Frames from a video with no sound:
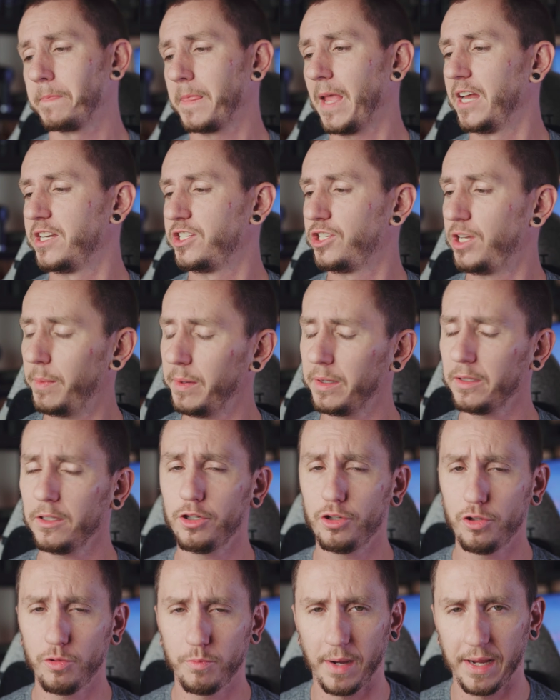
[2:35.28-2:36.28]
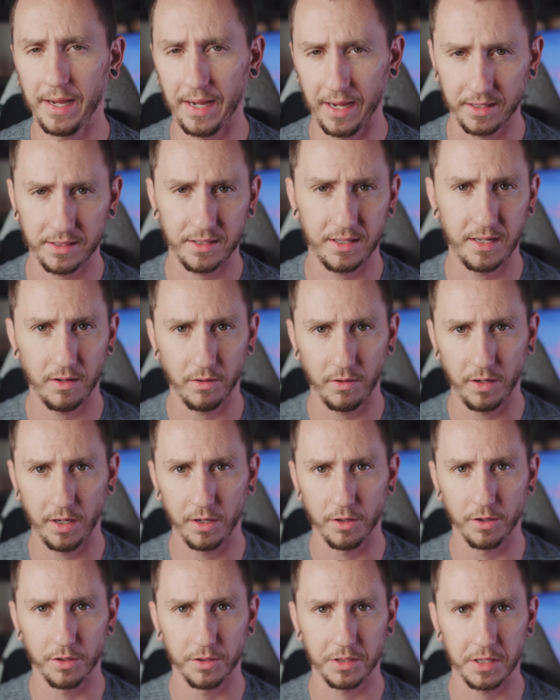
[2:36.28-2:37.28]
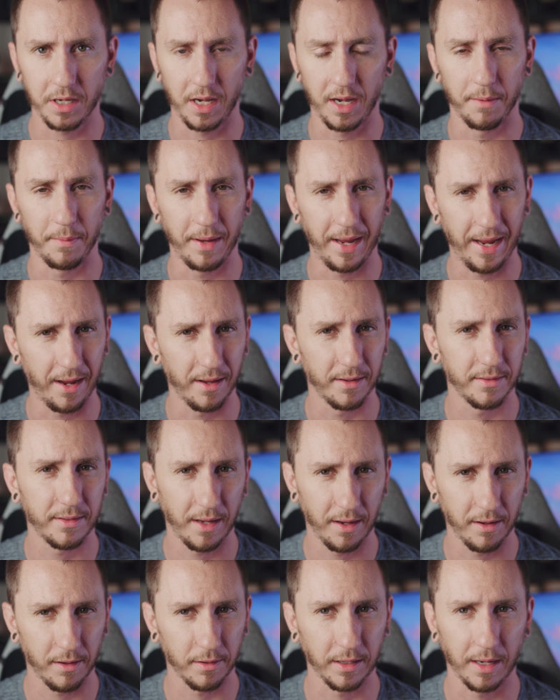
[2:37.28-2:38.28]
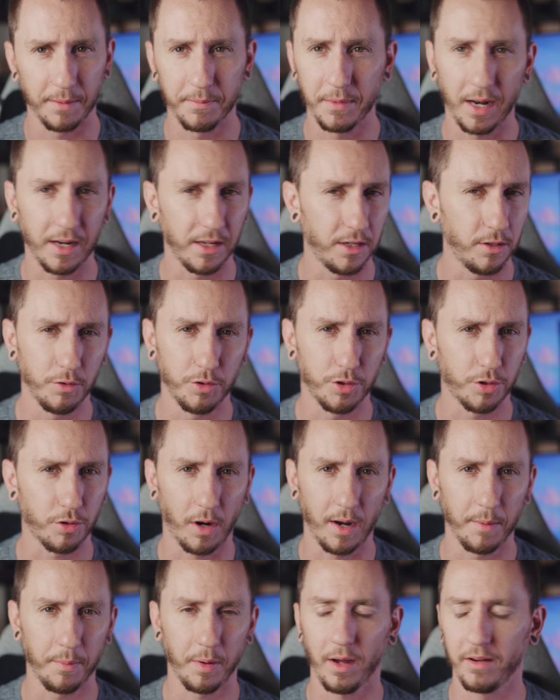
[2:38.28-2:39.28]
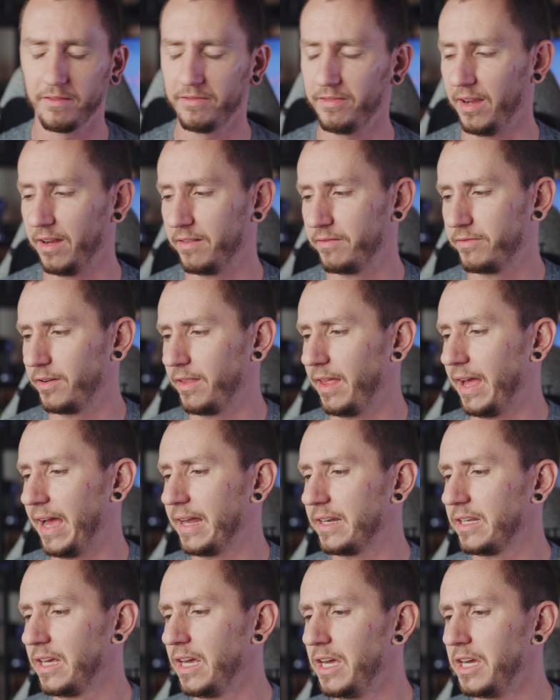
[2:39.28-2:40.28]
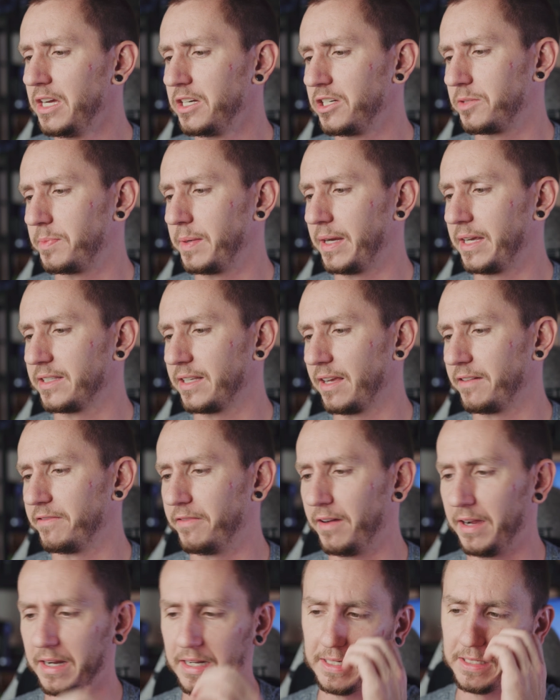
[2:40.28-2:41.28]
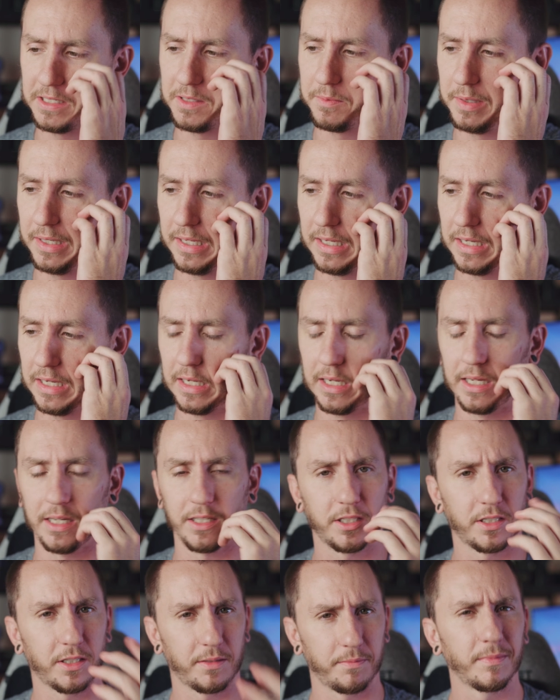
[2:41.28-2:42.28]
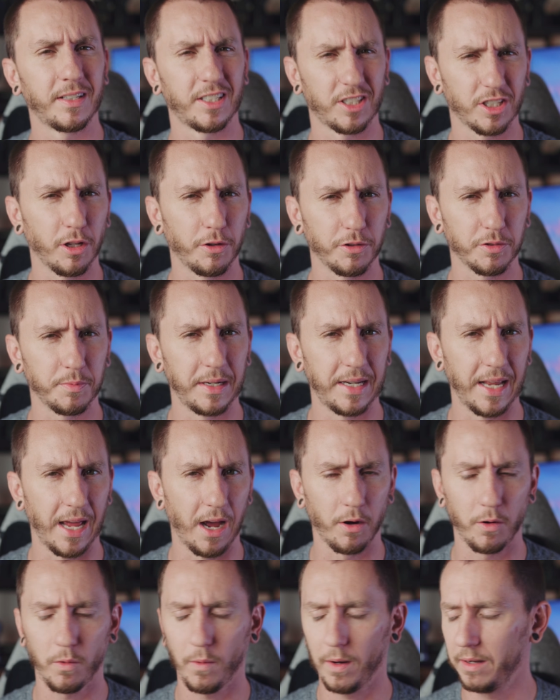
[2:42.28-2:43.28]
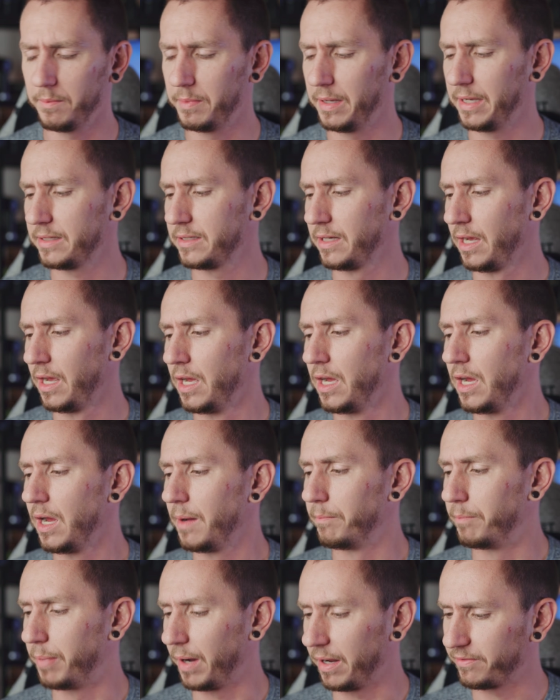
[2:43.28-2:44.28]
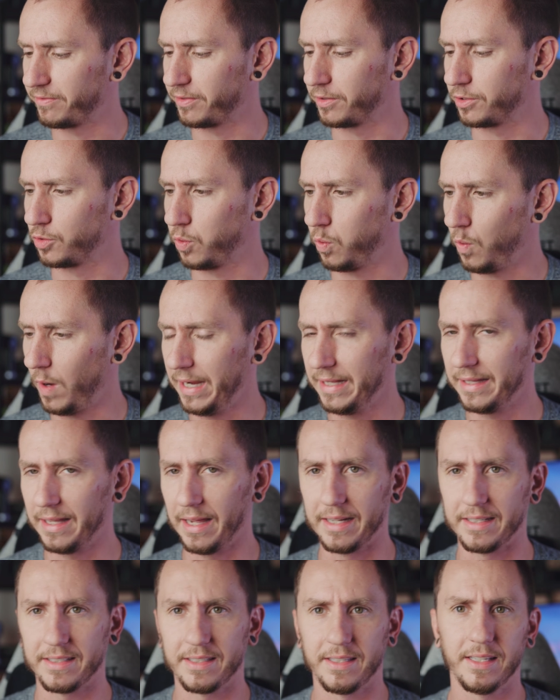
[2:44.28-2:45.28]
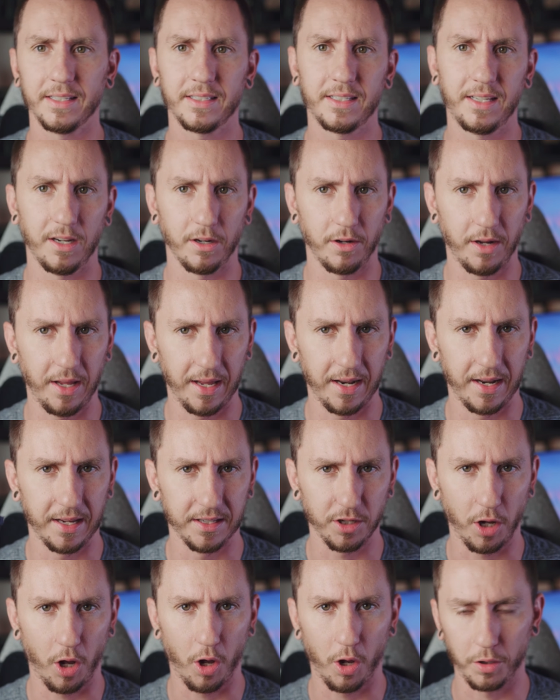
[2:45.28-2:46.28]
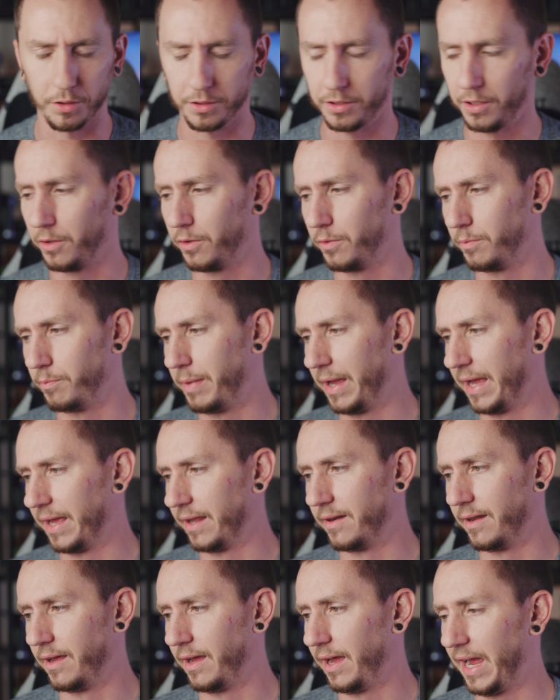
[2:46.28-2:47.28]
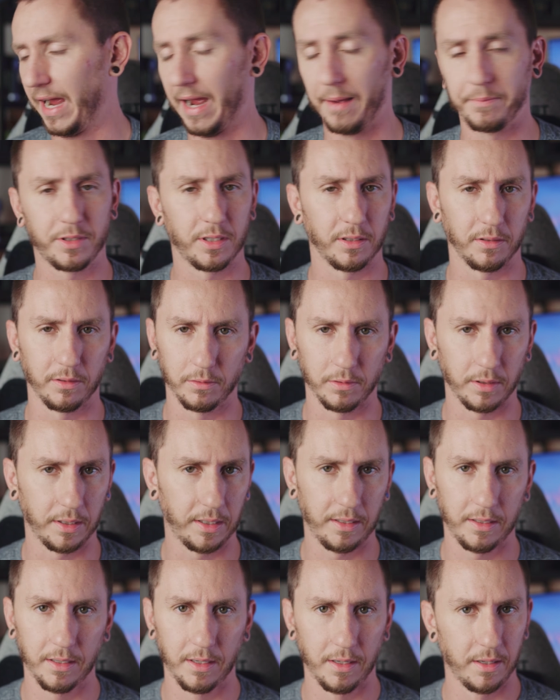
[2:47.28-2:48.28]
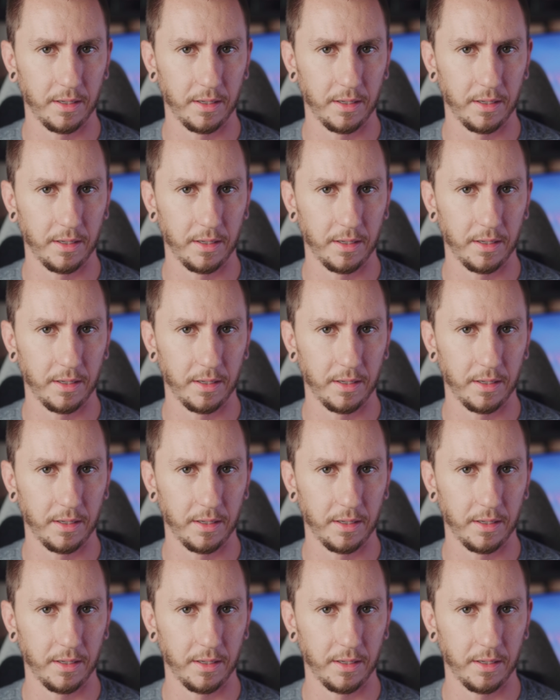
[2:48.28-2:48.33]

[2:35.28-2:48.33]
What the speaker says: I typically shoot my exteriors handheld. I'm not a huge tripod fan for that, just because I find it to be, it slows me down quite a bit. But for twilights, this geared head has also been absolutely